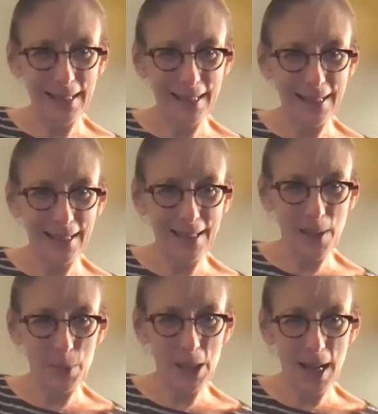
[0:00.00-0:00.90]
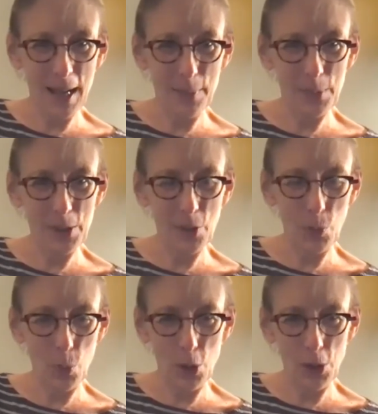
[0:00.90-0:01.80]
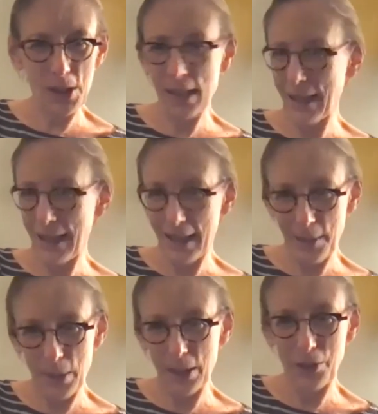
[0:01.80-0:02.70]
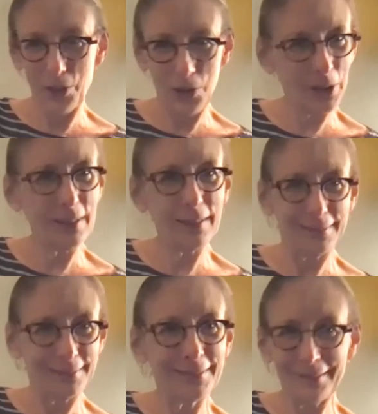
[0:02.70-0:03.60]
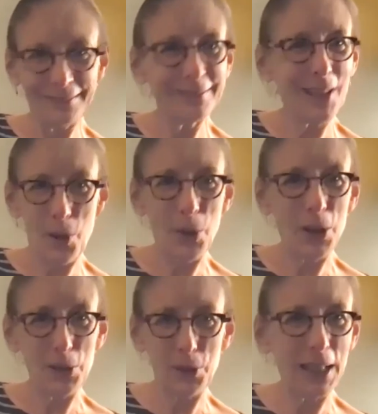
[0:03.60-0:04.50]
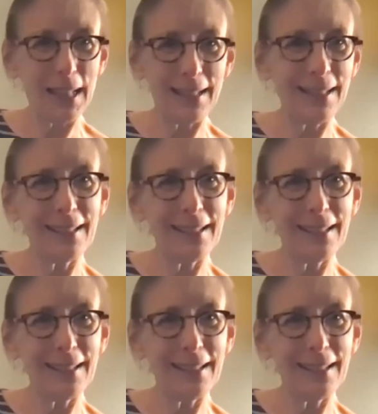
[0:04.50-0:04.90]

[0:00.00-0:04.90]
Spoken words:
Sometimes the words and the image are what you need.